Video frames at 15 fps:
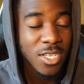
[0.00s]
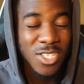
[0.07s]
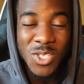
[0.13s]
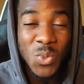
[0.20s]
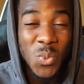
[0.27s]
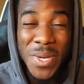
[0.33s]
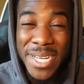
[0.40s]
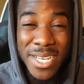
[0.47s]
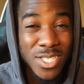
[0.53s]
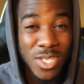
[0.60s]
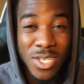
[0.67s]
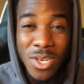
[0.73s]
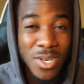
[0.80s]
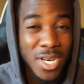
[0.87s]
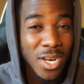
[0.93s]
Just wingers
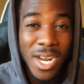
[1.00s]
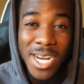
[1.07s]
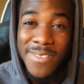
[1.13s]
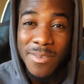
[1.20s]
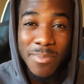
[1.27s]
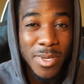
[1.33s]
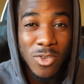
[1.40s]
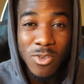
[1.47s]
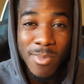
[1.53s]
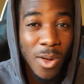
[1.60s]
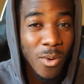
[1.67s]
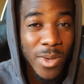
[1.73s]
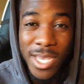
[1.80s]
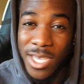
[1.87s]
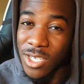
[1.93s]
alone, I can't even pick who my
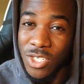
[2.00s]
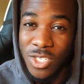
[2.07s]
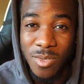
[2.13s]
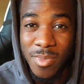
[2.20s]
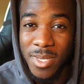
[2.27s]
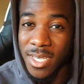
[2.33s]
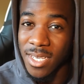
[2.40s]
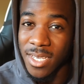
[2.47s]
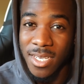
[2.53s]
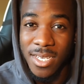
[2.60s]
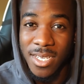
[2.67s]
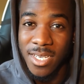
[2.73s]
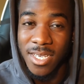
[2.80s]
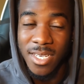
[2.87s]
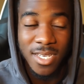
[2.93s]
wingers should be.
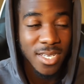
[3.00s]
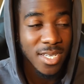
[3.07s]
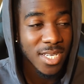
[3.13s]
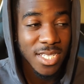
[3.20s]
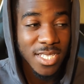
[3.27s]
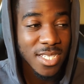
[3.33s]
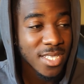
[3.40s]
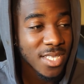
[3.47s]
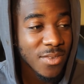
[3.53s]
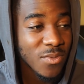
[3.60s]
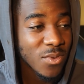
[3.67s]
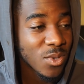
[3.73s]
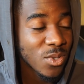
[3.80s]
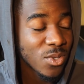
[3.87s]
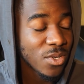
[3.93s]
It's just
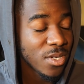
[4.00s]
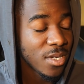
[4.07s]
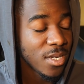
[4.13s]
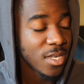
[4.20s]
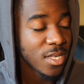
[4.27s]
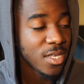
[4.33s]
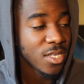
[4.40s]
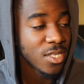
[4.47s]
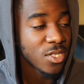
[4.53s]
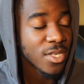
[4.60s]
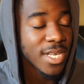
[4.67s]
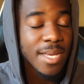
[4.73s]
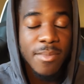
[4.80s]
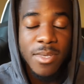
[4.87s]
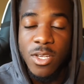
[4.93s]
difficult.
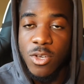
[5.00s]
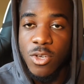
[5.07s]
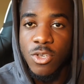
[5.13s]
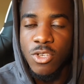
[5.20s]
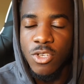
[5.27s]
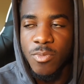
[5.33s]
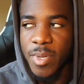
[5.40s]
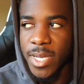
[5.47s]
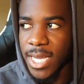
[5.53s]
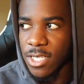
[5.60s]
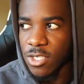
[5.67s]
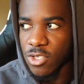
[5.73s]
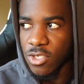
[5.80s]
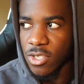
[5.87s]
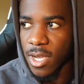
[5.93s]
So let me know who you'd pick
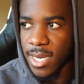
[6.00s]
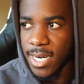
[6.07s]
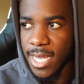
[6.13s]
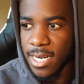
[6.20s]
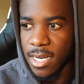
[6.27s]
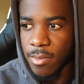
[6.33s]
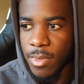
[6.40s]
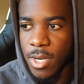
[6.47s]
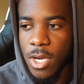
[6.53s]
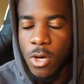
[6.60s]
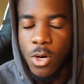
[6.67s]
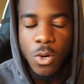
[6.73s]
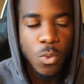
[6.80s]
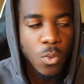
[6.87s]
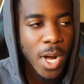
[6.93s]
as your starting lineup.
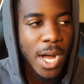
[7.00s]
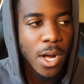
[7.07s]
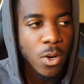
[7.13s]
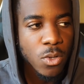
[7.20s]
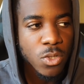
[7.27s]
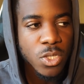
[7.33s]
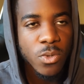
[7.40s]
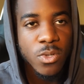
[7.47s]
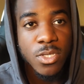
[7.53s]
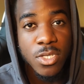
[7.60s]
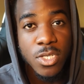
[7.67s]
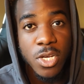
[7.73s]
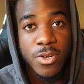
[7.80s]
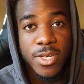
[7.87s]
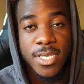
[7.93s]
What I also want
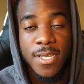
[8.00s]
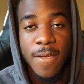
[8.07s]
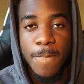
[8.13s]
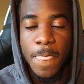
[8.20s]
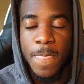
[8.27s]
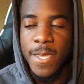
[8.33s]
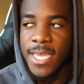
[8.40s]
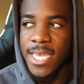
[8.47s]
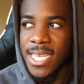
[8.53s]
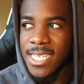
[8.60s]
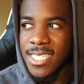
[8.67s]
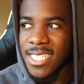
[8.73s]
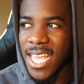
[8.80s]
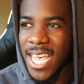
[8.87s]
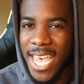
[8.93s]
to know is,
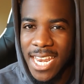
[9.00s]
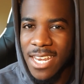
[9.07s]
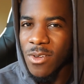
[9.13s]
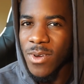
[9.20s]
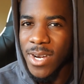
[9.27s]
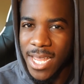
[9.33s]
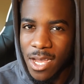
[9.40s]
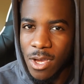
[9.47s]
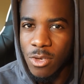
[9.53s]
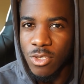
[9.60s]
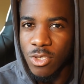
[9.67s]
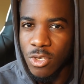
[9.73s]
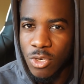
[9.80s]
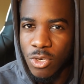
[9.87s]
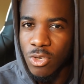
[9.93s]
is there anyone
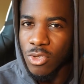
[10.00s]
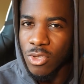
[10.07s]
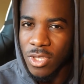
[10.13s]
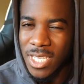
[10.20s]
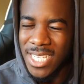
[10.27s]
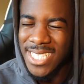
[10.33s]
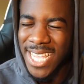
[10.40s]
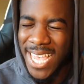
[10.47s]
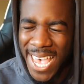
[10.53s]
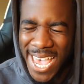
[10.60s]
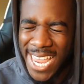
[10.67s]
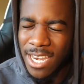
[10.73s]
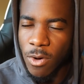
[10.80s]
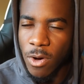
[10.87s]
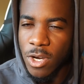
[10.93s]
else who you, is there
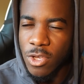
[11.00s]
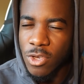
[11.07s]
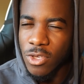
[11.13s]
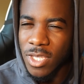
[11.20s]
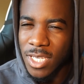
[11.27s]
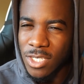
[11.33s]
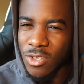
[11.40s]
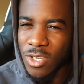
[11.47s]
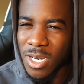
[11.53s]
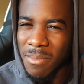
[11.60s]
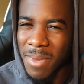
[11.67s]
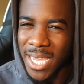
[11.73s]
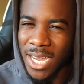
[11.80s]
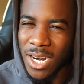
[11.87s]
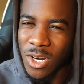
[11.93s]
anyone who you think's gonna
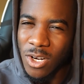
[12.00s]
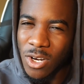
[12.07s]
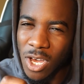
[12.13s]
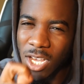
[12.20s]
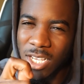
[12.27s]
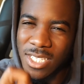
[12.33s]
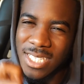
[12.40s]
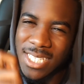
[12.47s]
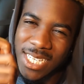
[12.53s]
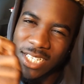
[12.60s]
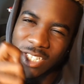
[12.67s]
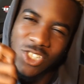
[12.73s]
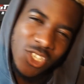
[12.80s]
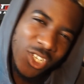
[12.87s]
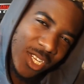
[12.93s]
make a last
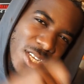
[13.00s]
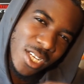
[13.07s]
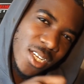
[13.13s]
ditch